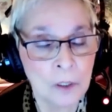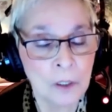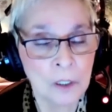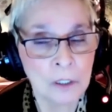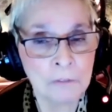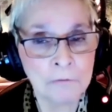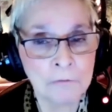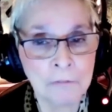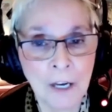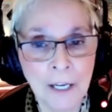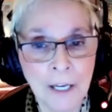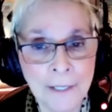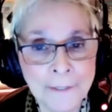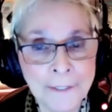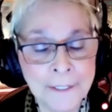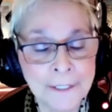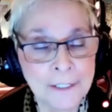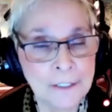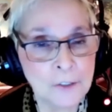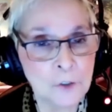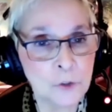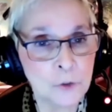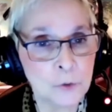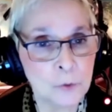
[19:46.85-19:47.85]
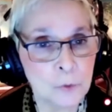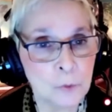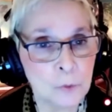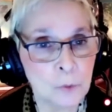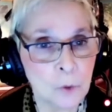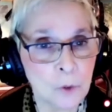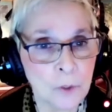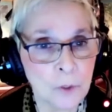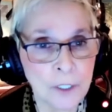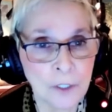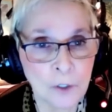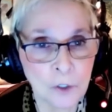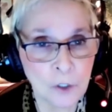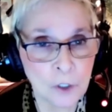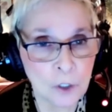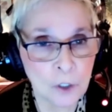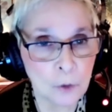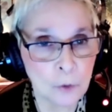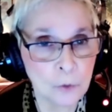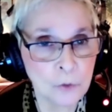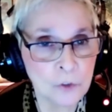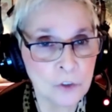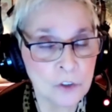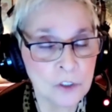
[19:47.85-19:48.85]
If I need to look at a
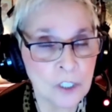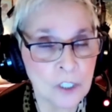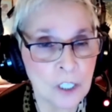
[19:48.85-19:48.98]
coach to